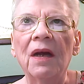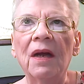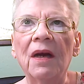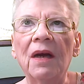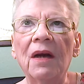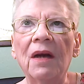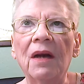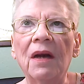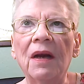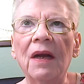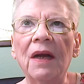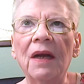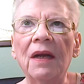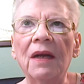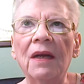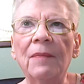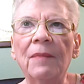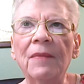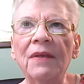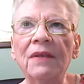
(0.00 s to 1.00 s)
Alright,
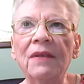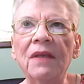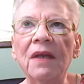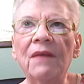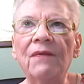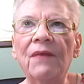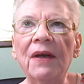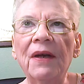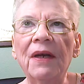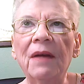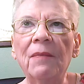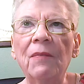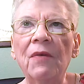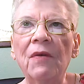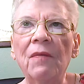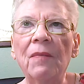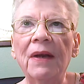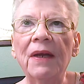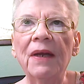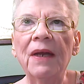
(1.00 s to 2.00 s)
let me see if I can move
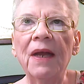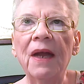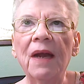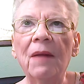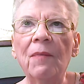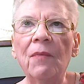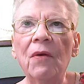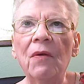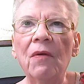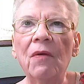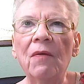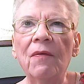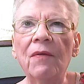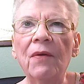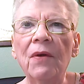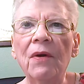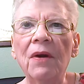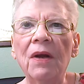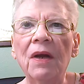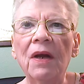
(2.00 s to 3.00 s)
my camera
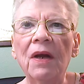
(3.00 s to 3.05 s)
over.